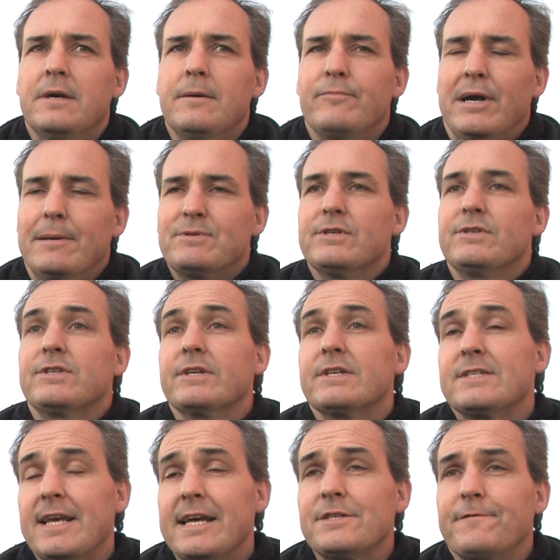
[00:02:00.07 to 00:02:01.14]
perhaps as
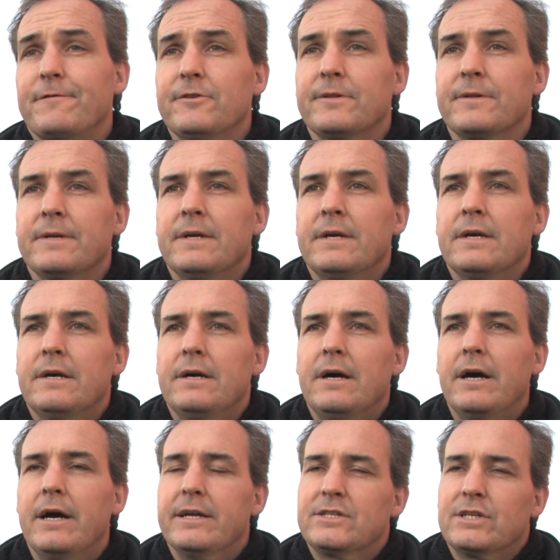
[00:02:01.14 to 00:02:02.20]
successful
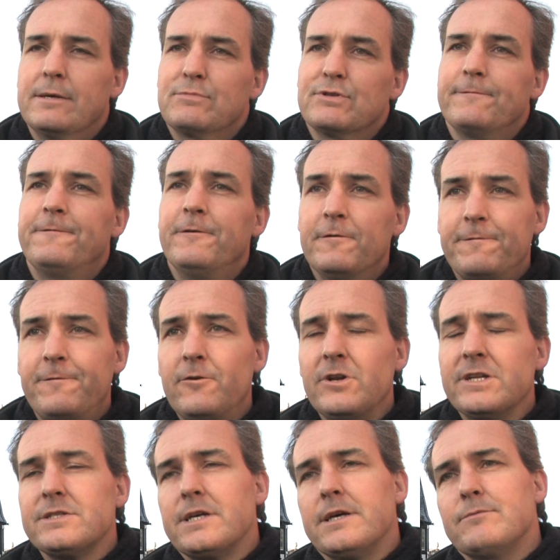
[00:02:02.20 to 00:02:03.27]
in terms of footfall,
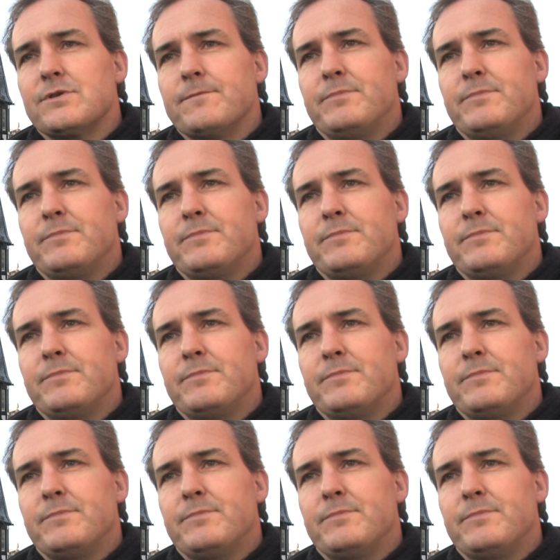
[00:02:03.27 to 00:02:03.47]
in terms of